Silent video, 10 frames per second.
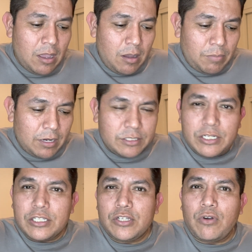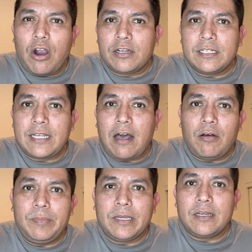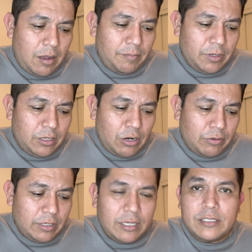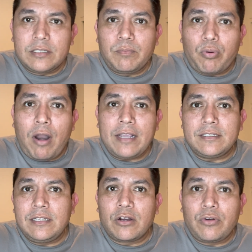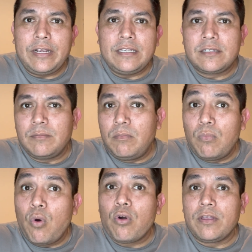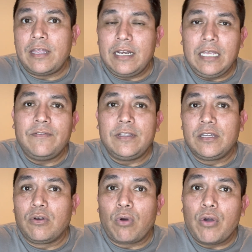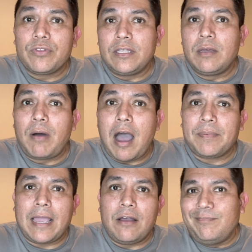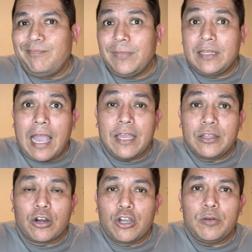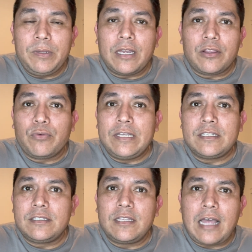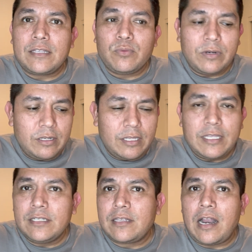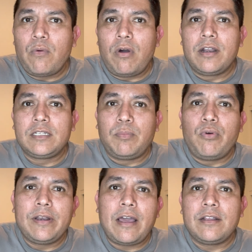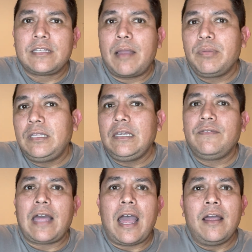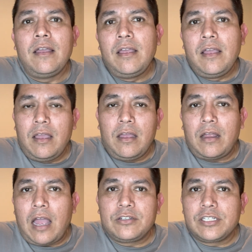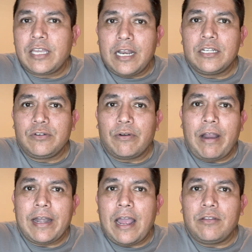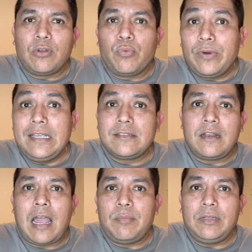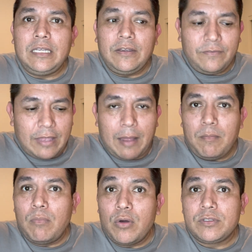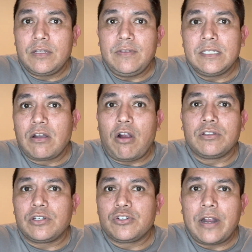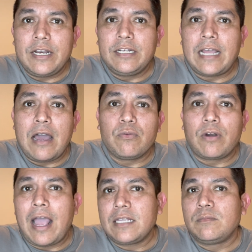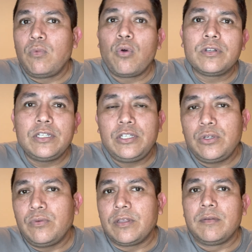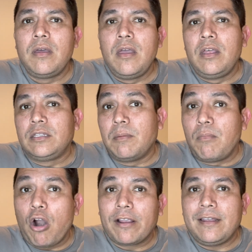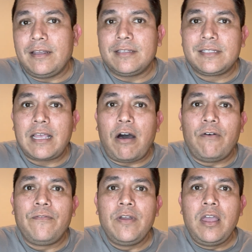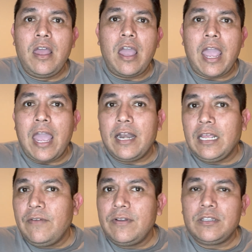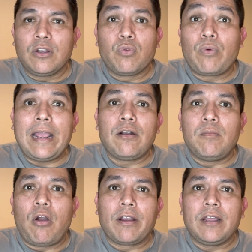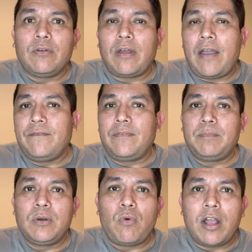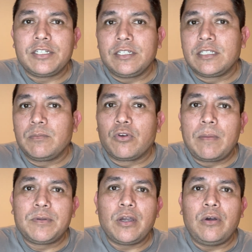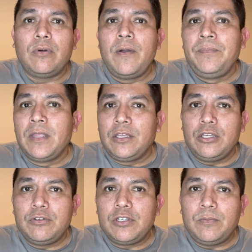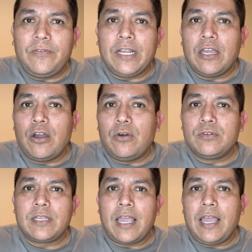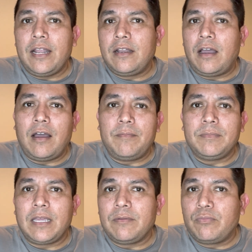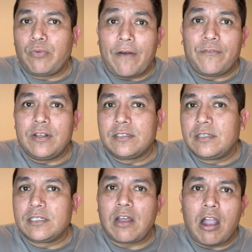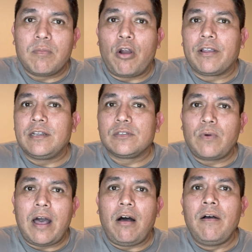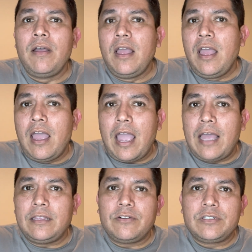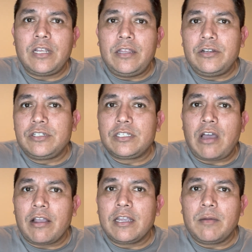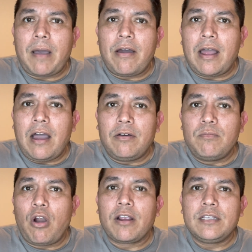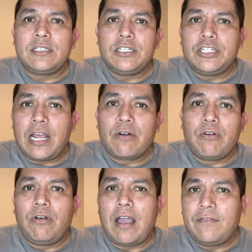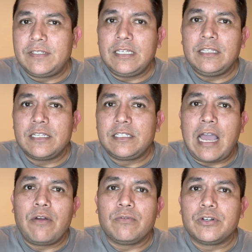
But it's just too hard to tell because, his price decreased more than even the growth in the pop count. That there could be other reasons. And that's one of the things that I wanted to point out is I believe that, I'll just get into it right now. The reason I believe that most of these cards are trending downward has more to do with the market itself and even the greater market. I've been watching some crypto YouTube videos, and they reference the stock market as well. And they're just talking about how markets in general have seen this downward